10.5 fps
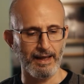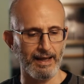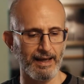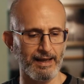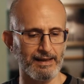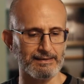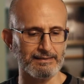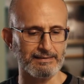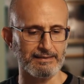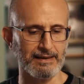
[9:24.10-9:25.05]

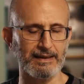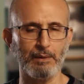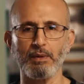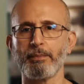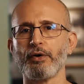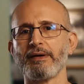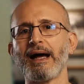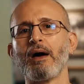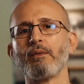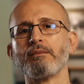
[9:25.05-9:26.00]
And and then we're burned
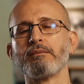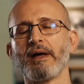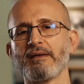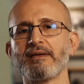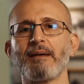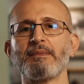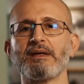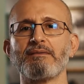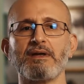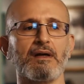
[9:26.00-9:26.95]
out by the time
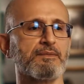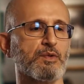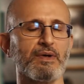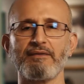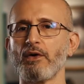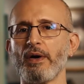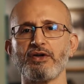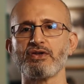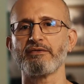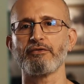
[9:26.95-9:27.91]
the evening comes. We have no
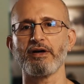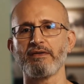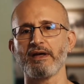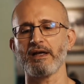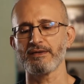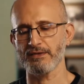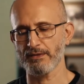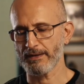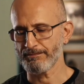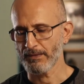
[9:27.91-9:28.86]
energy for anything else,
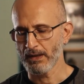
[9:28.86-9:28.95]
right?